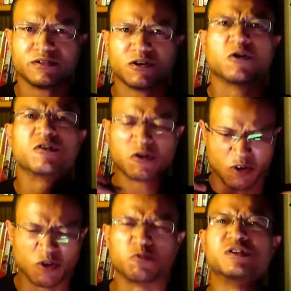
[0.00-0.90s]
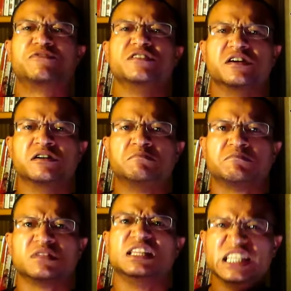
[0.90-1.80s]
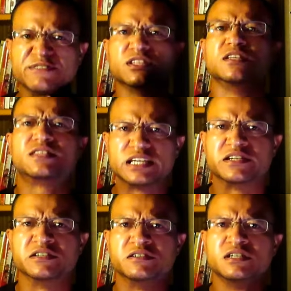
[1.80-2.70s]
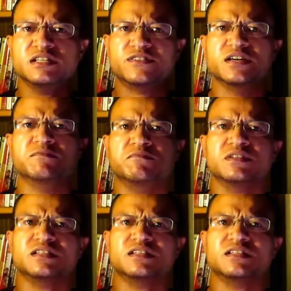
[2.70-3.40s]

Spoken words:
or with you, leaving the theater than